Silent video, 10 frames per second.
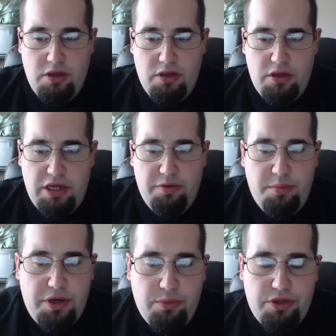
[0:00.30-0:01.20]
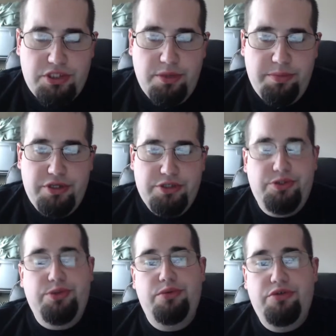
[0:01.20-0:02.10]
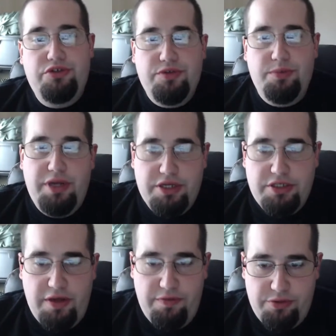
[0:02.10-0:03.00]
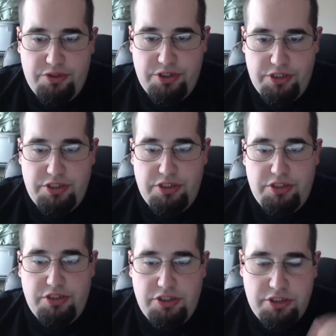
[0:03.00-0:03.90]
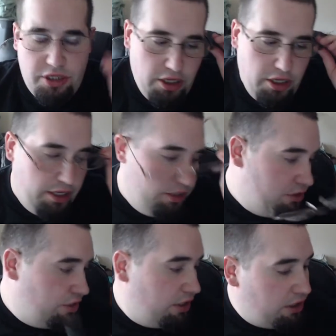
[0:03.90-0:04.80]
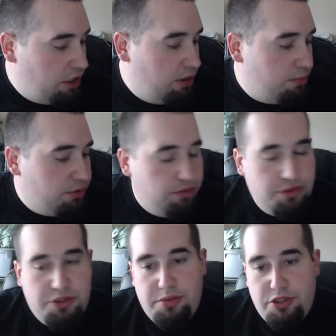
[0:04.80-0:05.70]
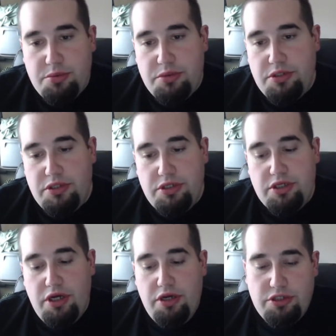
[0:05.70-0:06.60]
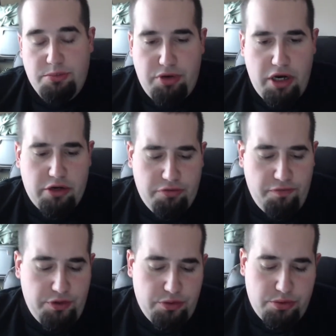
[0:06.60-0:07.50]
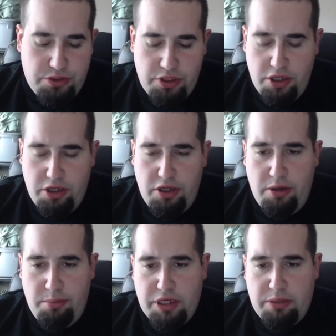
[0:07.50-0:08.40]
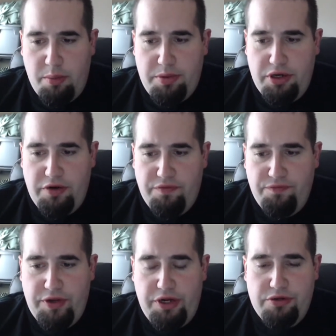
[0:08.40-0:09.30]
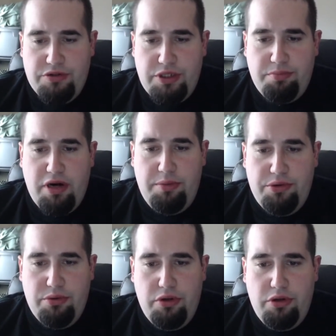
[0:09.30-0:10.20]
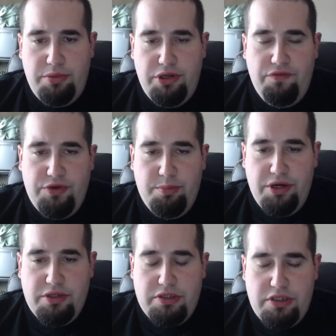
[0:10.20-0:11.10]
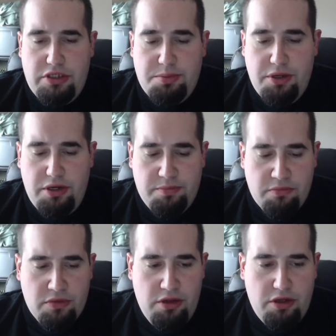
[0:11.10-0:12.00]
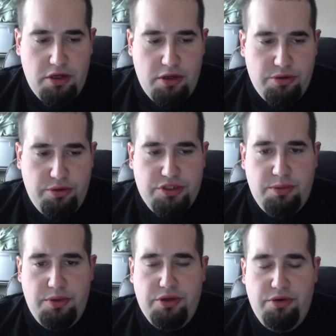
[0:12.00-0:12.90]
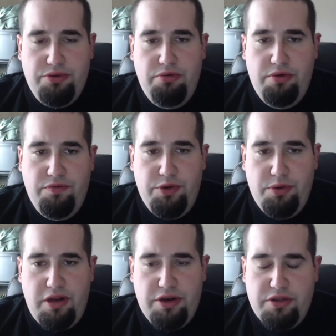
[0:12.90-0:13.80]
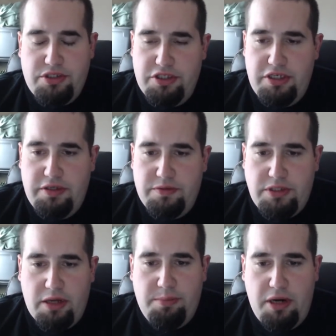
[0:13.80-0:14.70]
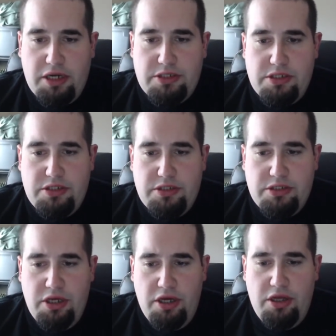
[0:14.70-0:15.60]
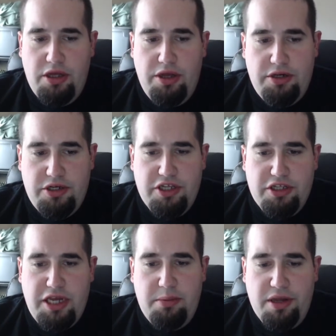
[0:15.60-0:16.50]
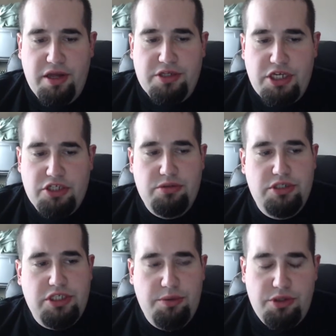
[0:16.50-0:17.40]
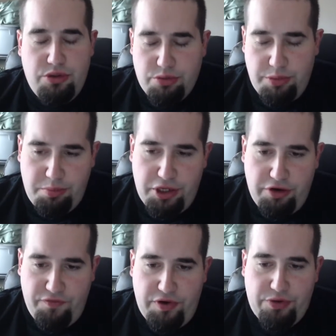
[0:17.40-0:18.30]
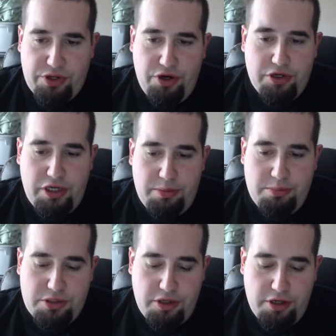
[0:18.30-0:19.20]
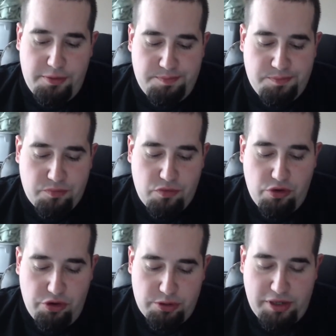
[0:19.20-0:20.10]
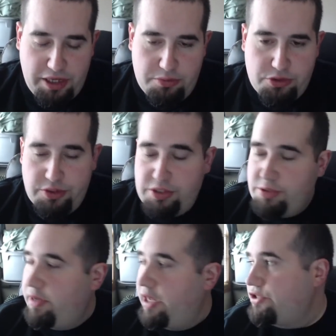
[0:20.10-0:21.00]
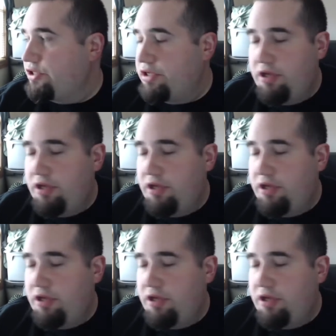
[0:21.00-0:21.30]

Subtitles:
Hey everybody, what's up? It is Tools from Next Level CCG, and today I'm going to be doing some product reviews. I'll break them up into different videos. They probably will only be a few minutes each, but of course I want to go through and review a lot of the sleeves, deck boxes, and gaming accessories that we use when we play our favorite card games. Of course my game of choice is Magic.